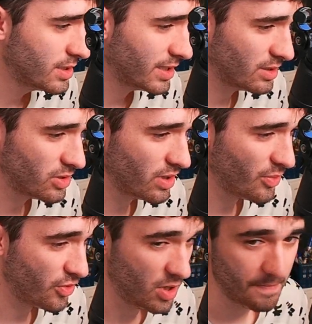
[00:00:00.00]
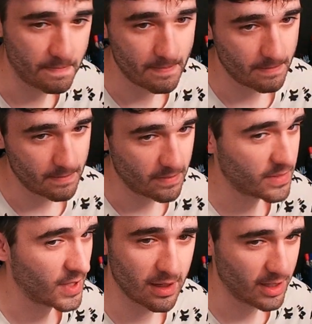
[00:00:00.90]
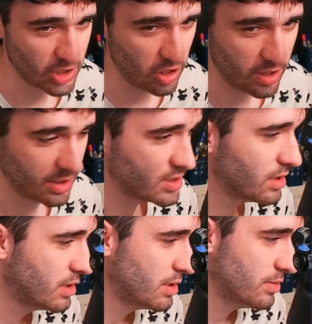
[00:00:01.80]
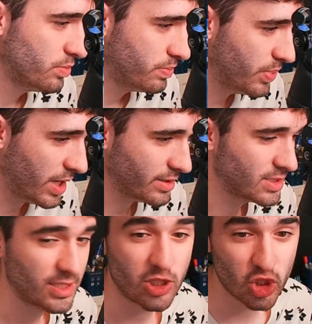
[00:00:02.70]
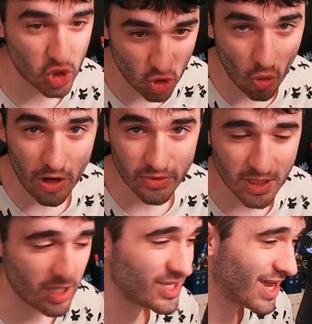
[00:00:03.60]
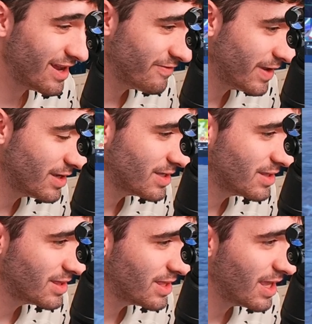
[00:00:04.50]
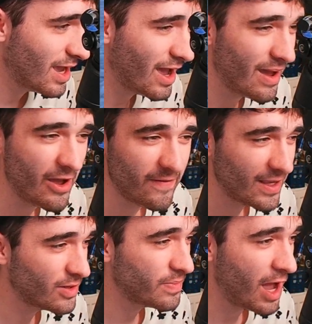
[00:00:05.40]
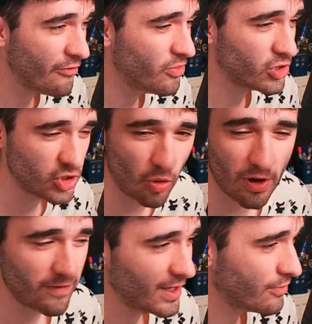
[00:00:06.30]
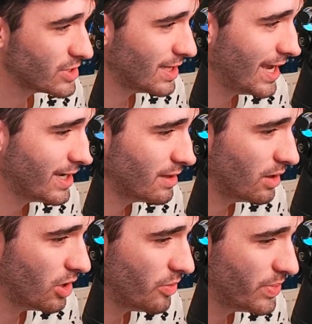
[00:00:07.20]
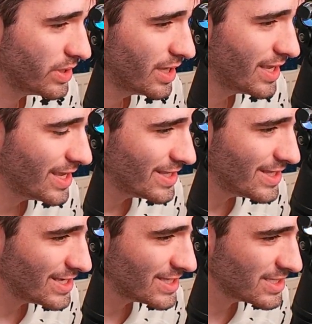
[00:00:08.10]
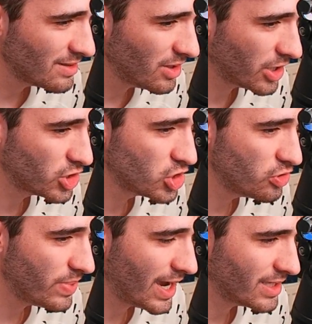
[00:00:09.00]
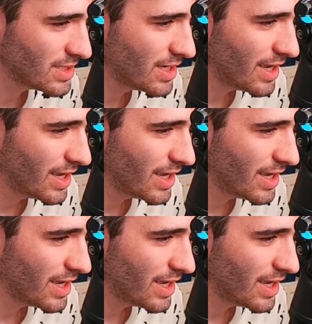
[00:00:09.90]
Like, don't get me wrong, it's not good, but the story was good, and I think apart from the story, I think it was lacking a lot. But this doesn't look too bad.